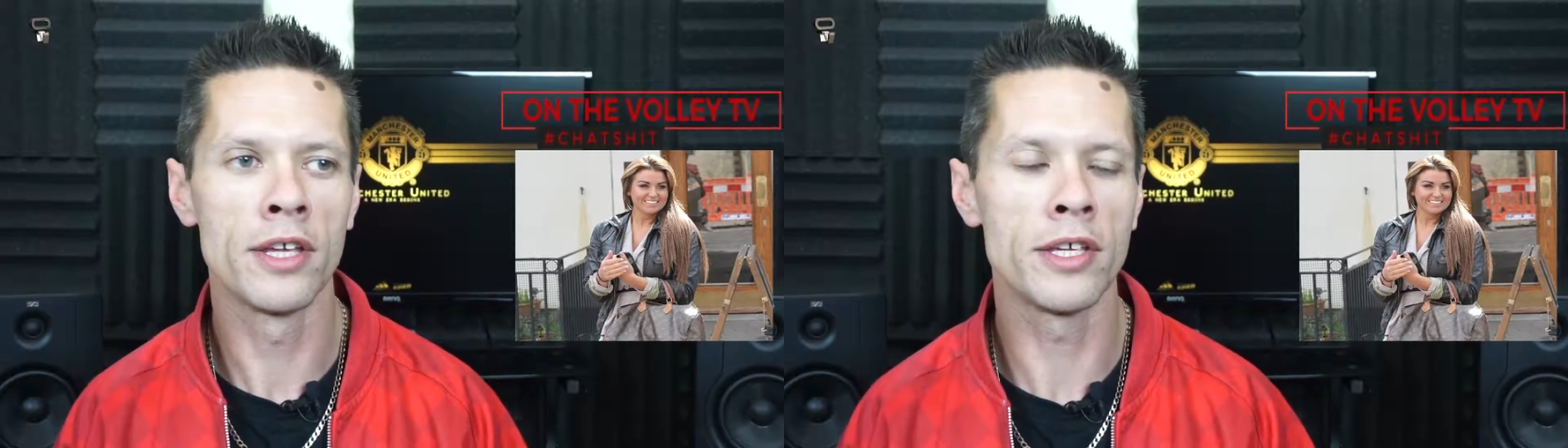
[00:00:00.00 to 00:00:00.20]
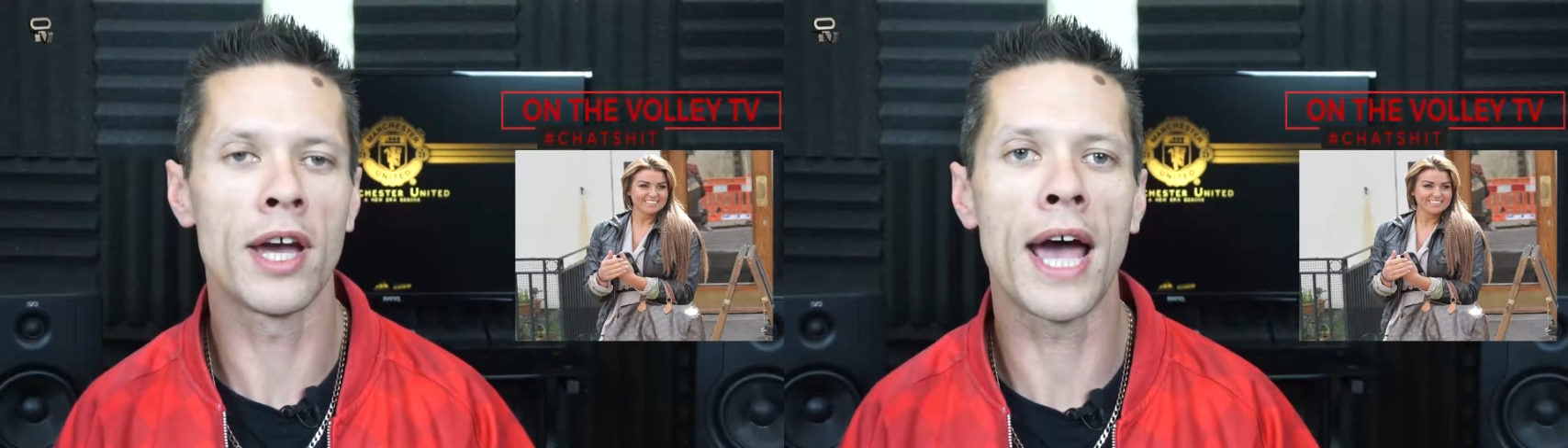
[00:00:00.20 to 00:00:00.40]

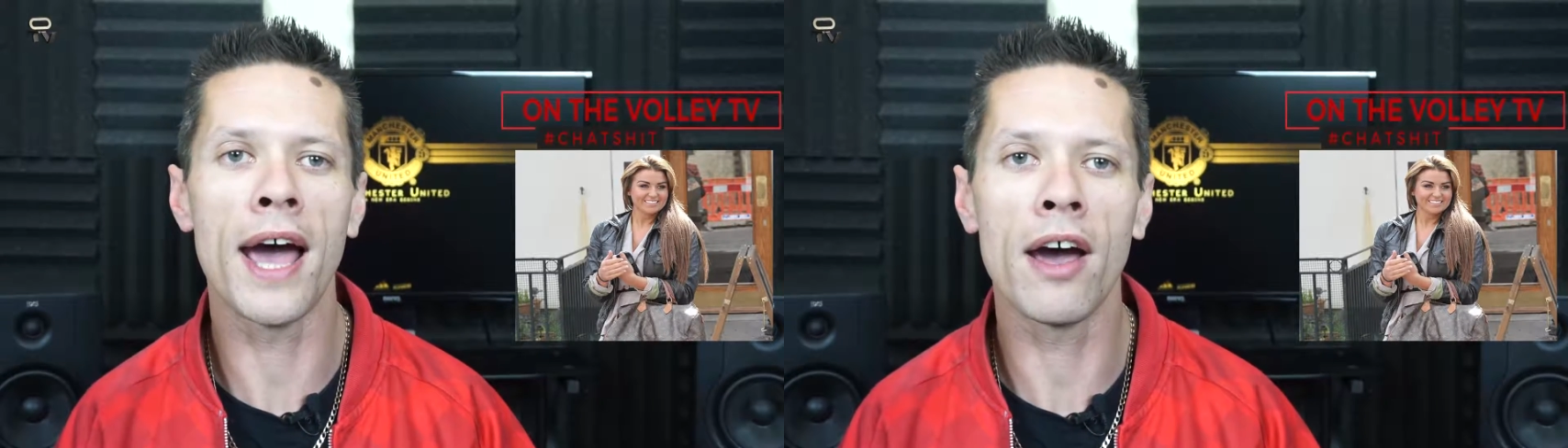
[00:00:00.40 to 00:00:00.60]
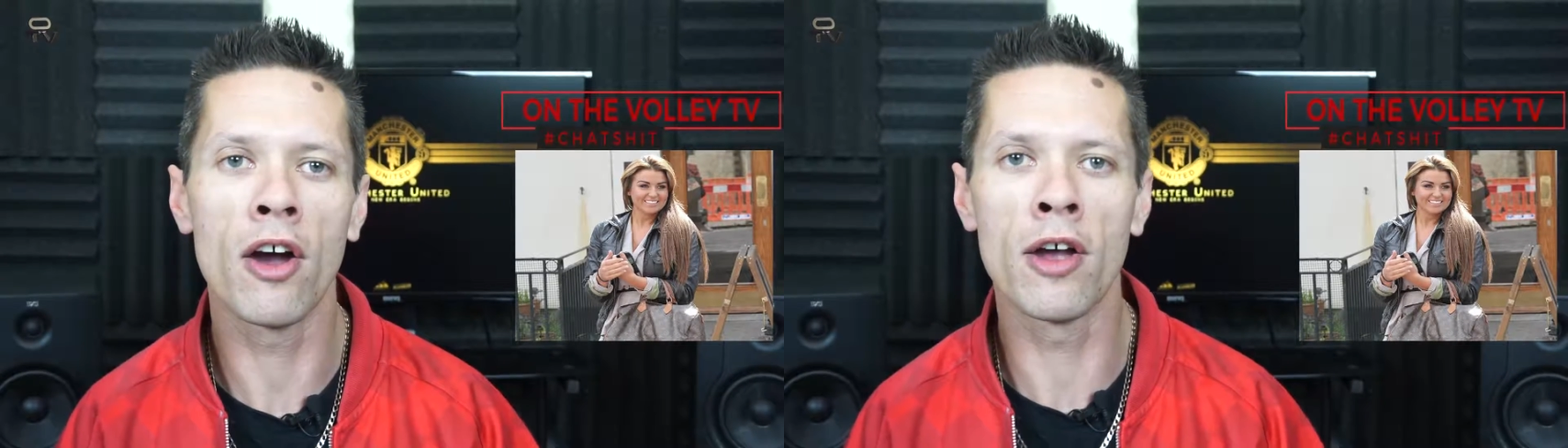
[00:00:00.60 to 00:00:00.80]
You're
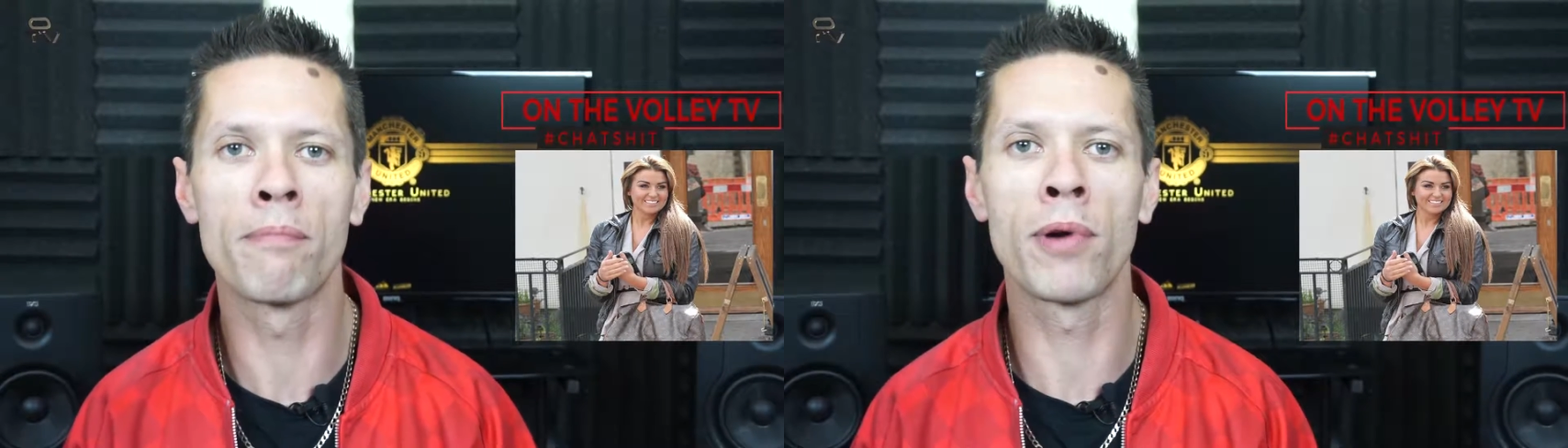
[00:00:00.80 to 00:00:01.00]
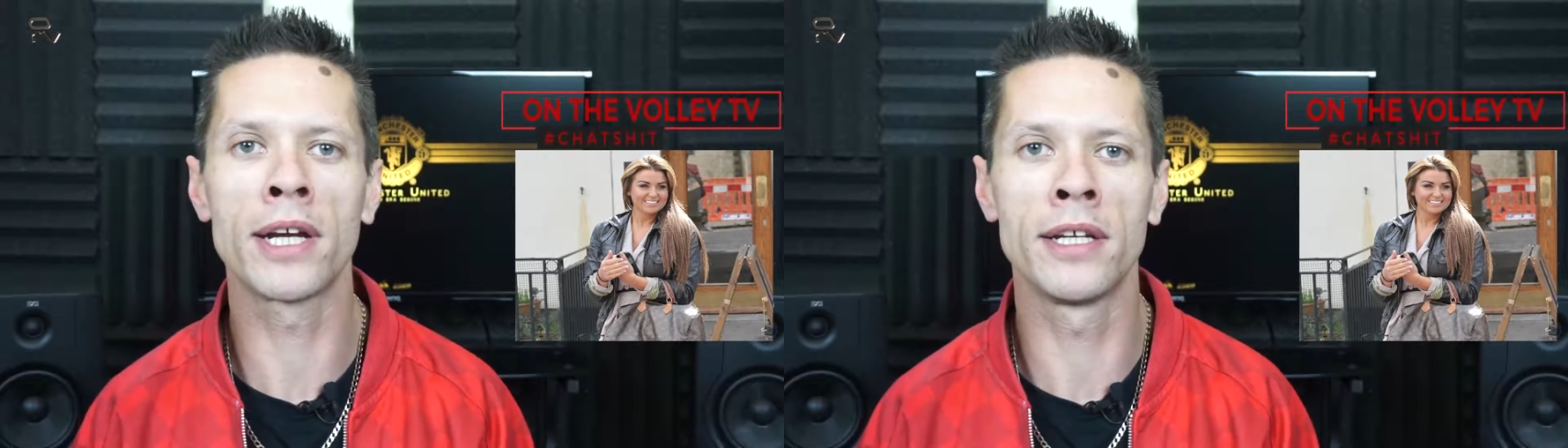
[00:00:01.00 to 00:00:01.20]
at home
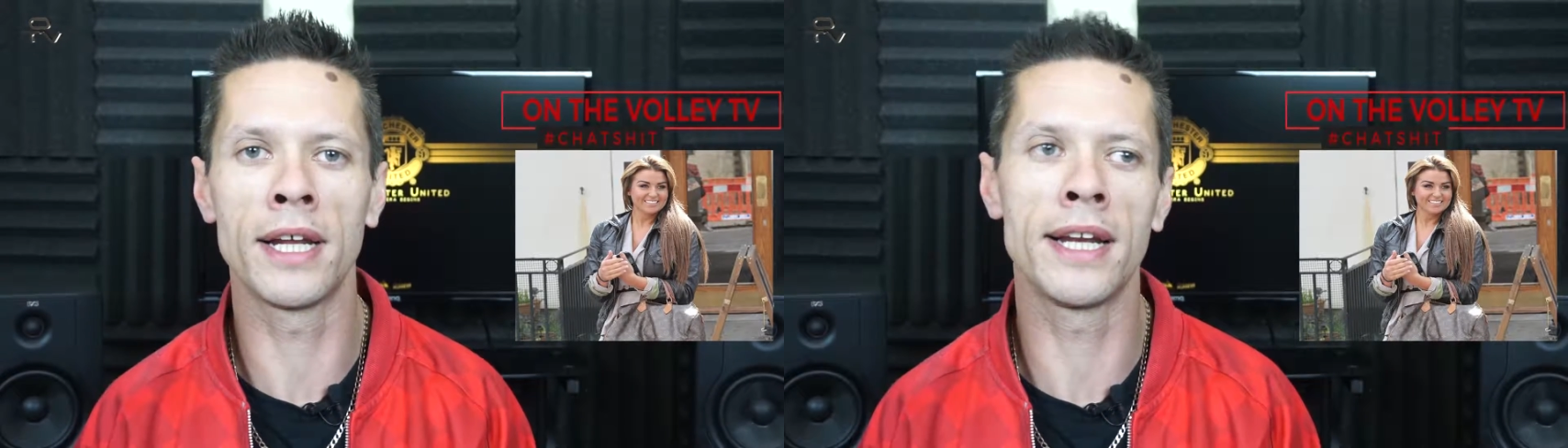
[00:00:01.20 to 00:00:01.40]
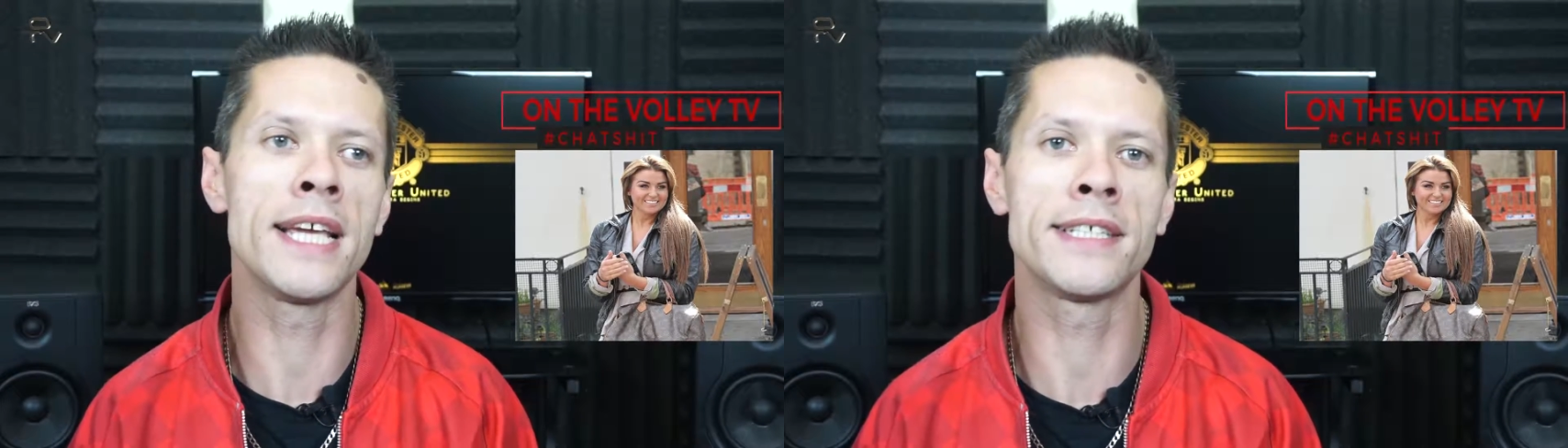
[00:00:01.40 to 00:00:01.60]
pregnant
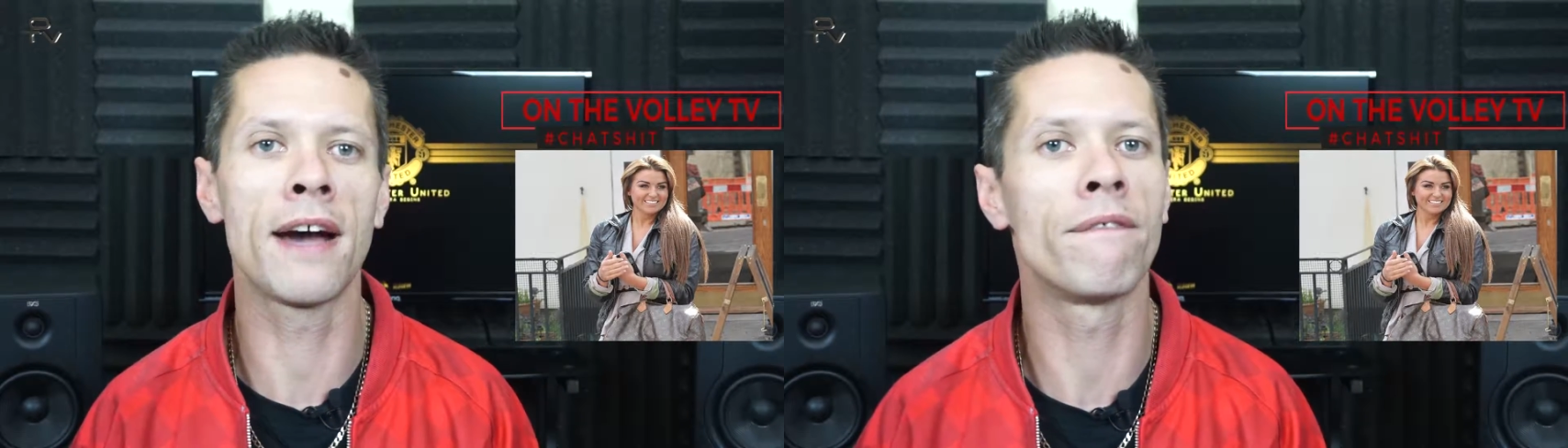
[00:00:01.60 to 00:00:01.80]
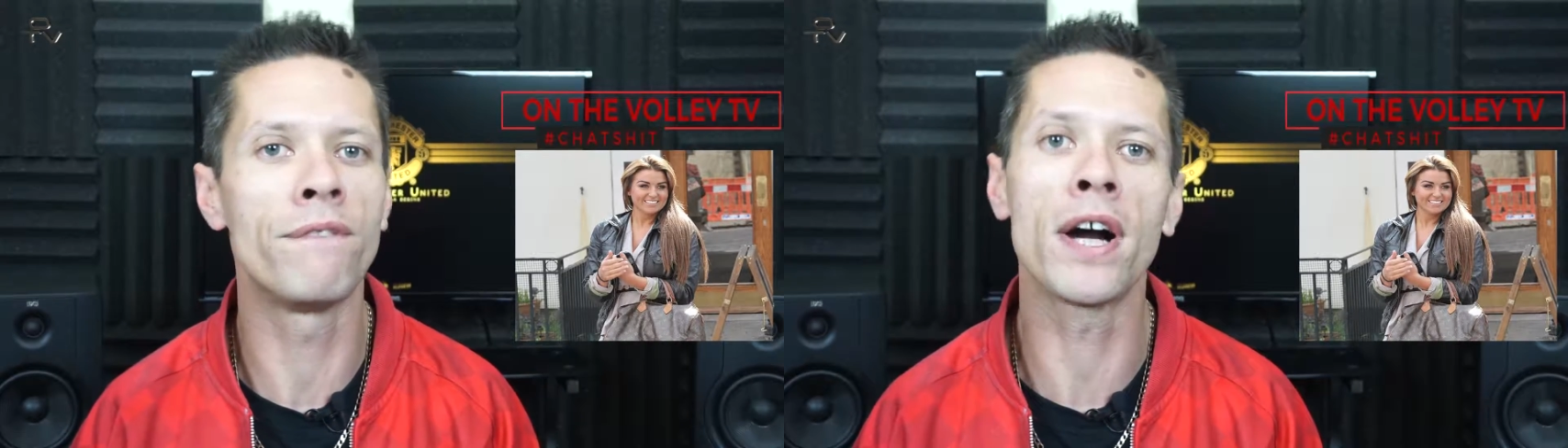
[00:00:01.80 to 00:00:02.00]
and he's
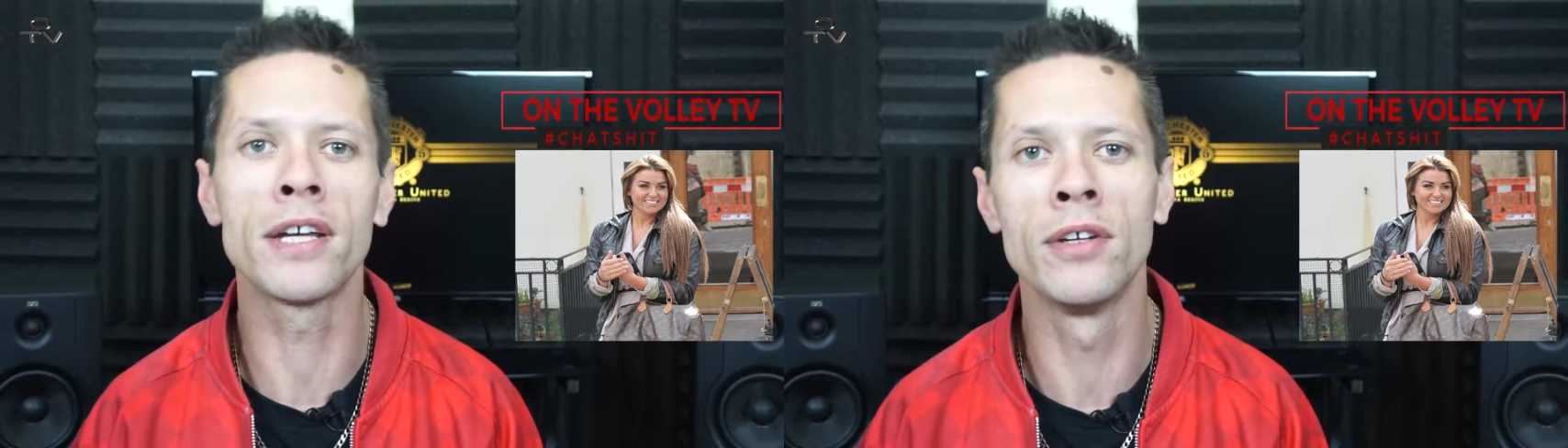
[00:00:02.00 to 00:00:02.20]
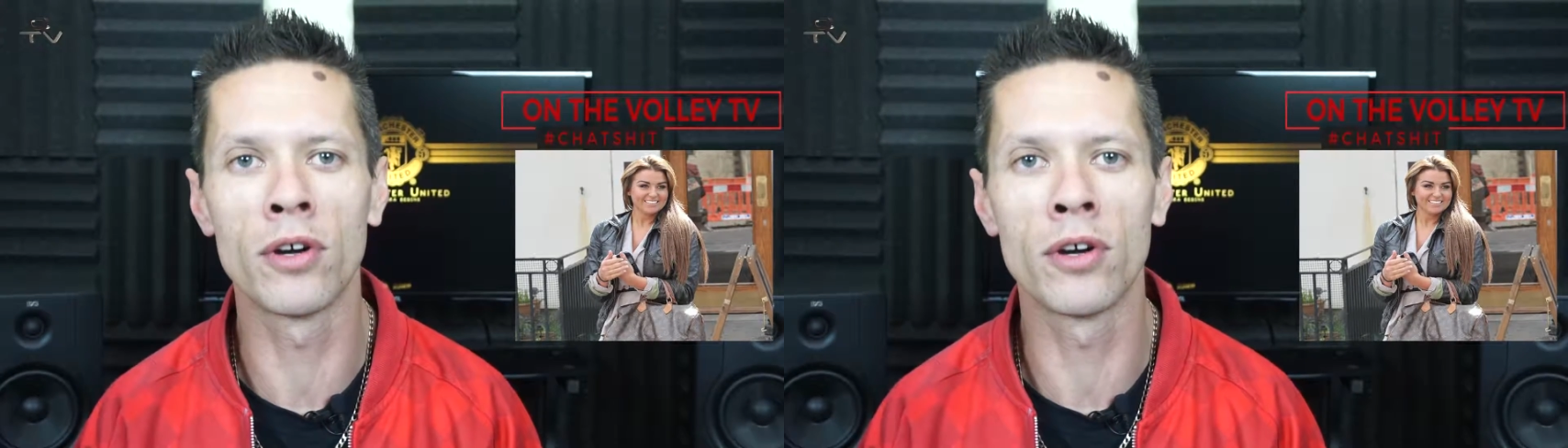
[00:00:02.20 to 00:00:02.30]
out fucking